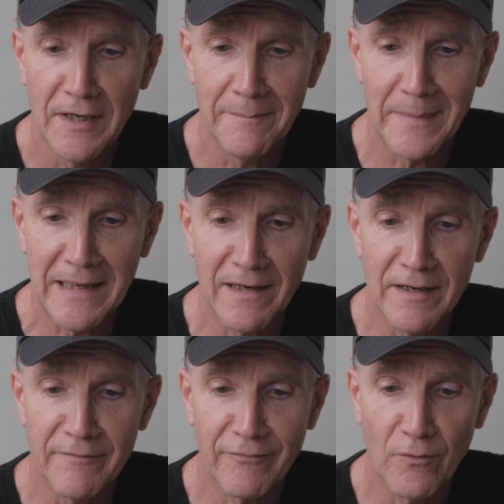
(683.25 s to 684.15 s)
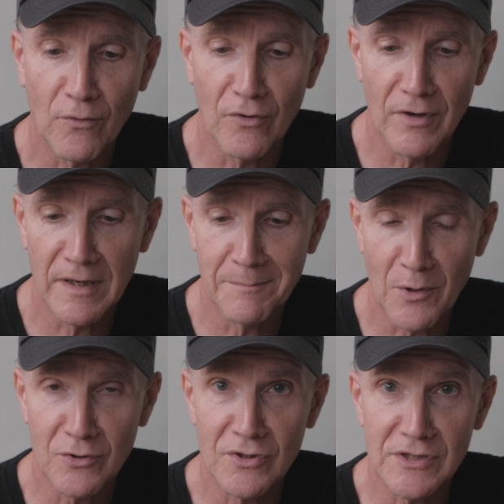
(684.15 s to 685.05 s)
mainly for
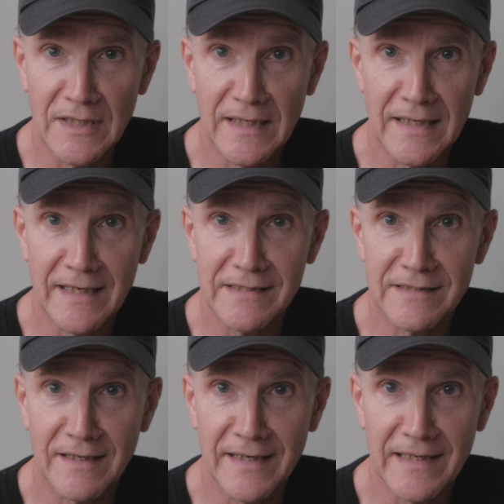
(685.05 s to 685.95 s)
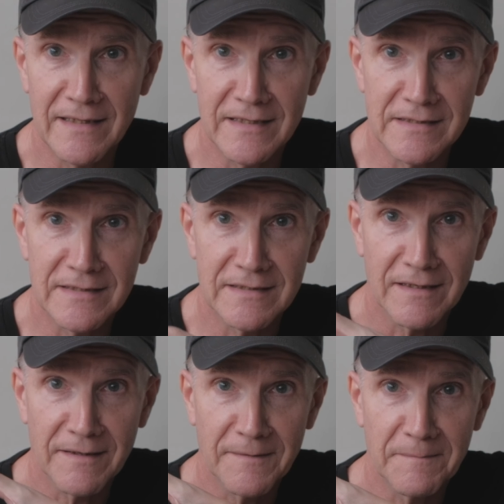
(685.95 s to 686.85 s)
emergency in case I need this,
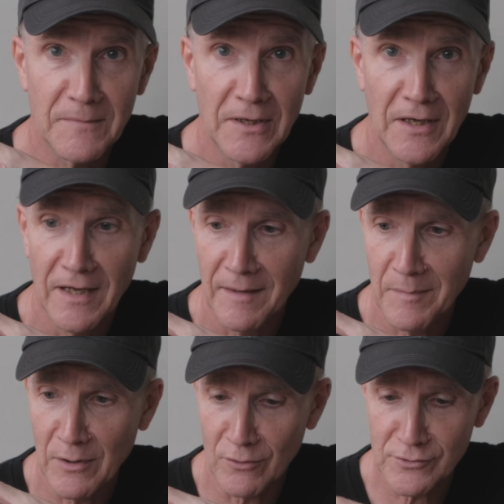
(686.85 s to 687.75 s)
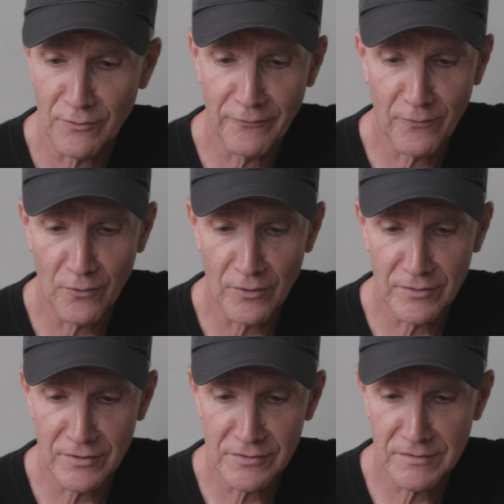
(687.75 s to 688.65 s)
but also for
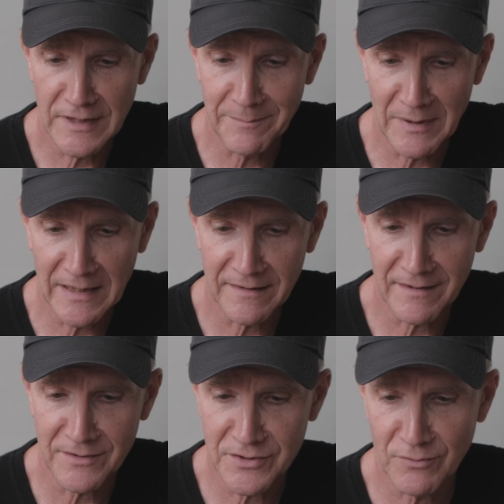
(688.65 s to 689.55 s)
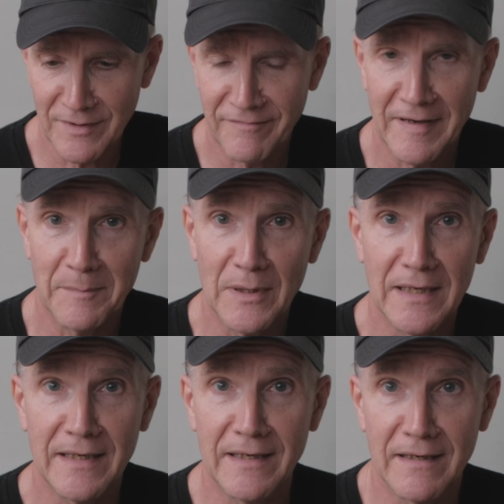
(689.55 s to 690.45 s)
just keeping in touch with
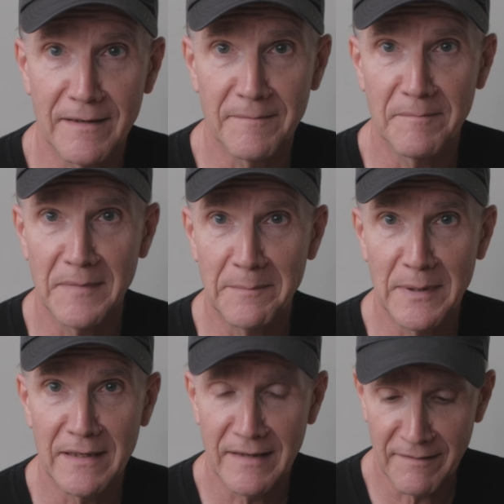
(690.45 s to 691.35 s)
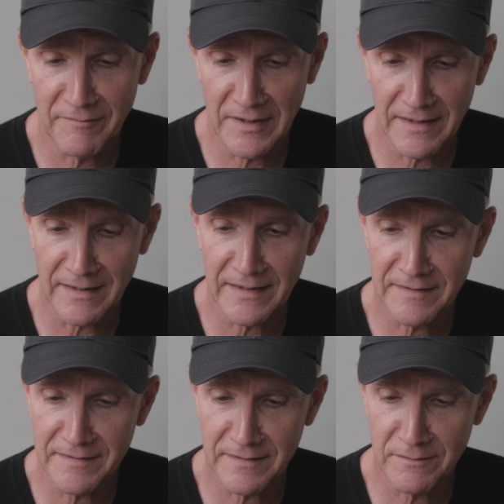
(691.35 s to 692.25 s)
family, maybe every
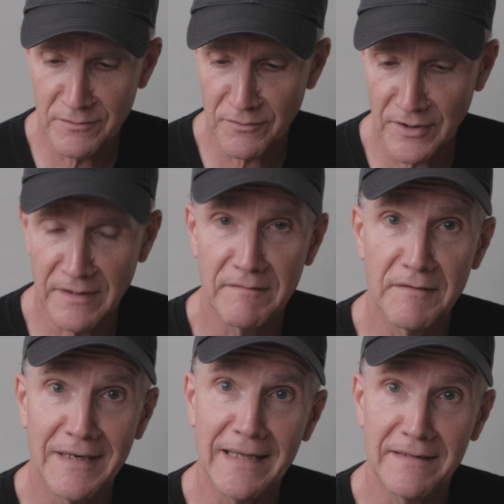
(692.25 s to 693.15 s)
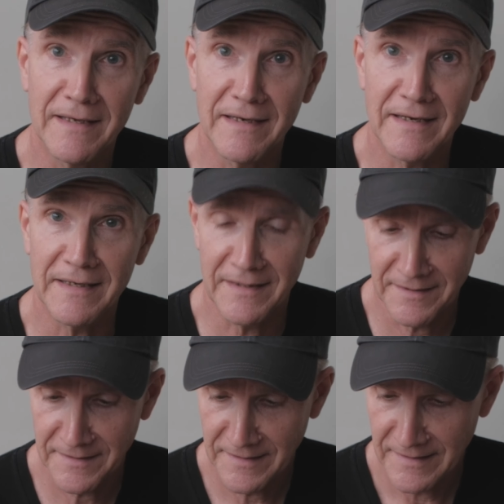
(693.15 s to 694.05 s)
night during an 8-day
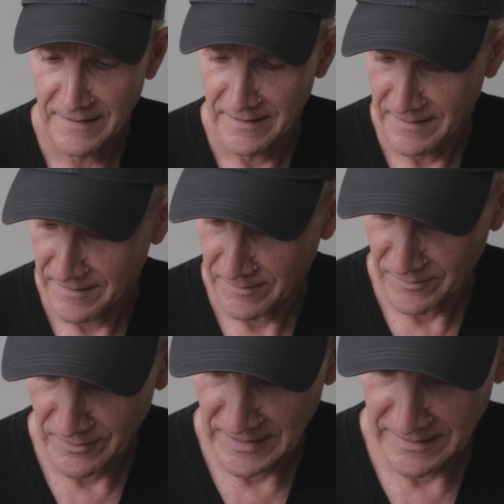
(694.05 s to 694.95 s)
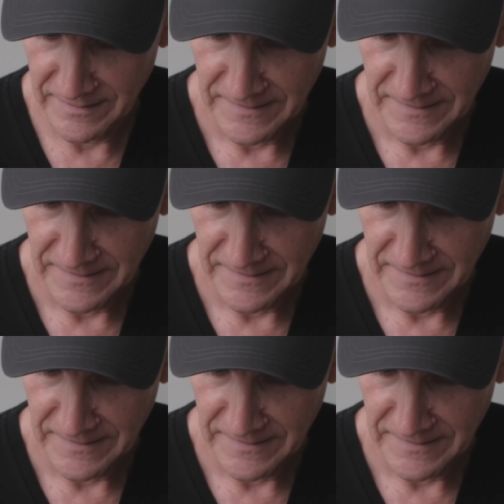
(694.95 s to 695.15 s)
hike. All right.